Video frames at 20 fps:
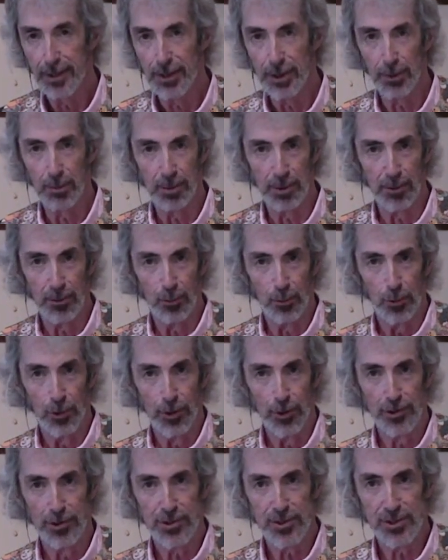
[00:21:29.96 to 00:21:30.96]
Give me the
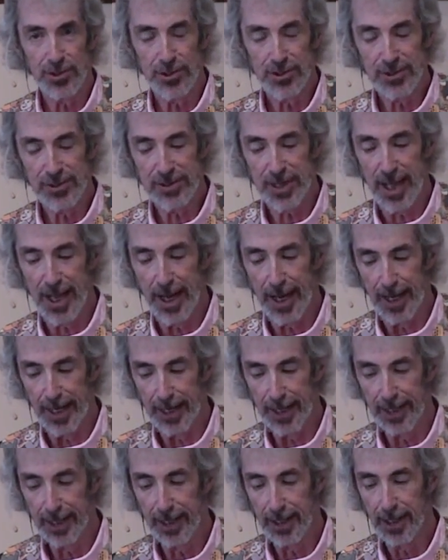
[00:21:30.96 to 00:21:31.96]
words to
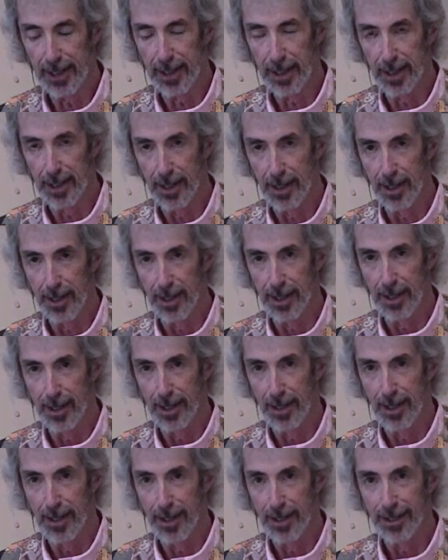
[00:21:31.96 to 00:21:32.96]
say.
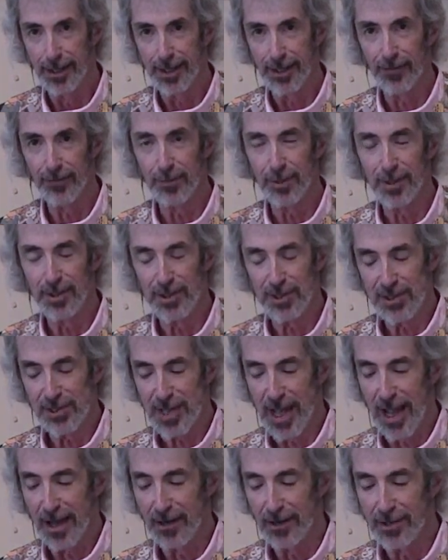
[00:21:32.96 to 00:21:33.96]
Give me the
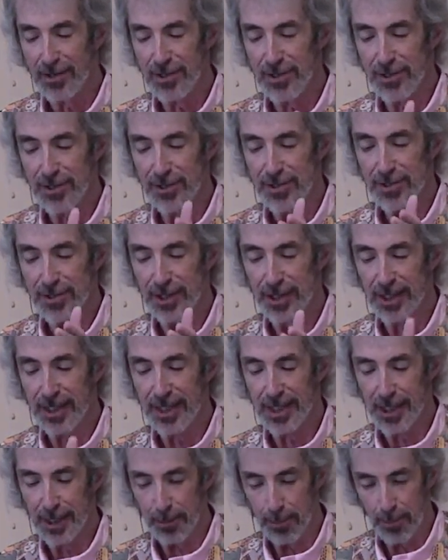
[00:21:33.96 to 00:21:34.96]
silences to
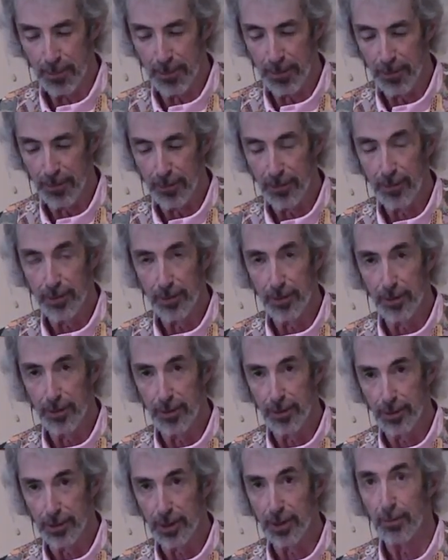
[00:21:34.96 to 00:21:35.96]
keep.
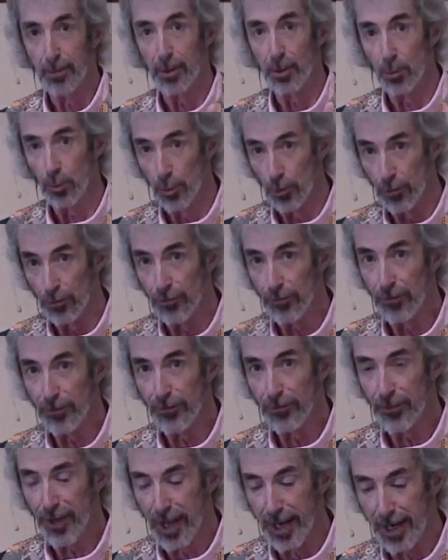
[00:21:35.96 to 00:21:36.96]
Give me the words to
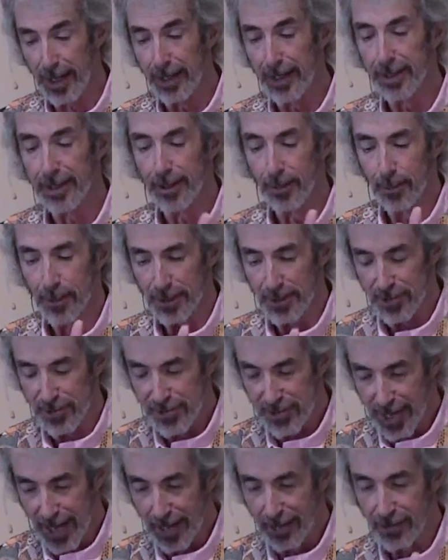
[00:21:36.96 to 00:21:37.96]
say. Give me the
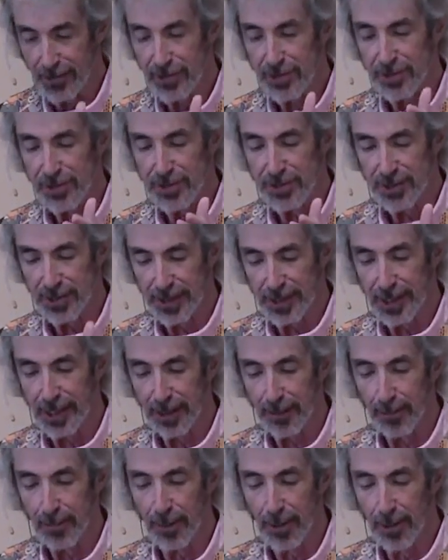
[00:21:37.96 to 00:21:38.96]
silences to
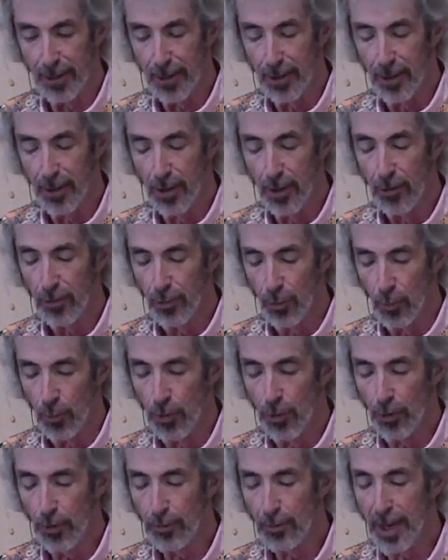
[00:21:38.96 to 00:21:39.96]
keep. The
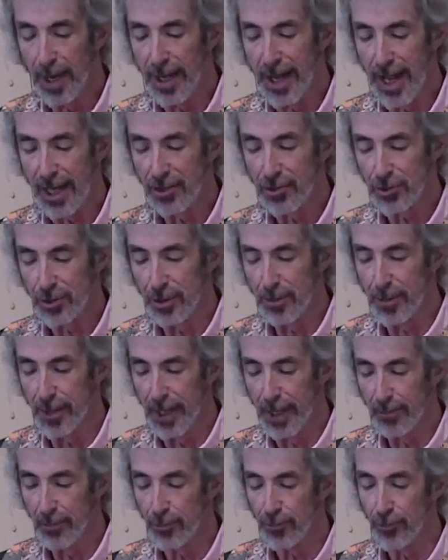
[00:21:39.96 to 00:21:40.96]
world might actually be
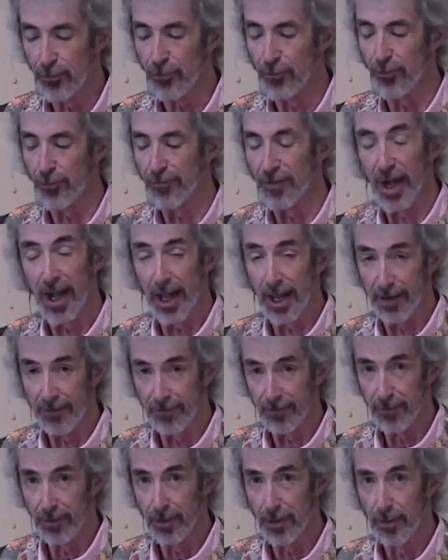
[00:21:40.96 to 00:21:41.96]
able to
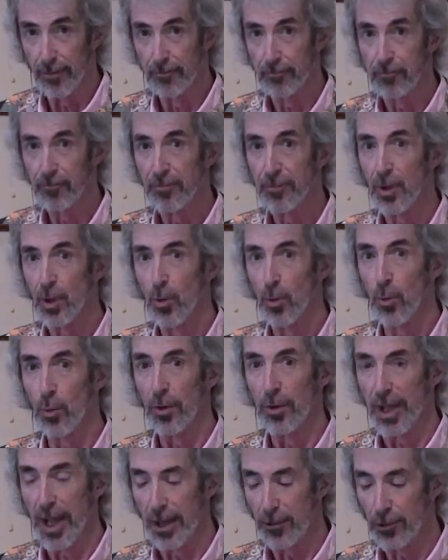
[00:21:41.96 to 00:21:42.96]
survive
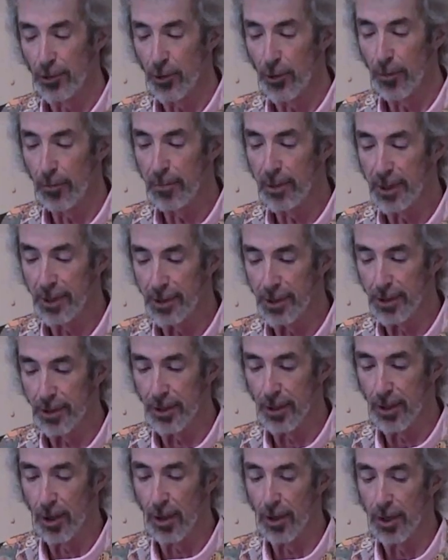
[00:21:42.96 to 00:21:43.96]
without your
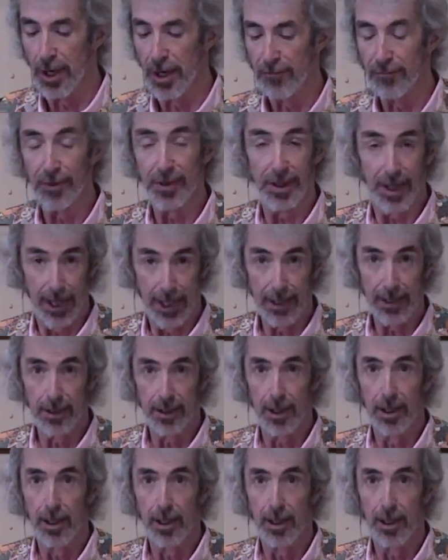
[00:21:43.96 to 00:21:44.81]
opinion on everything.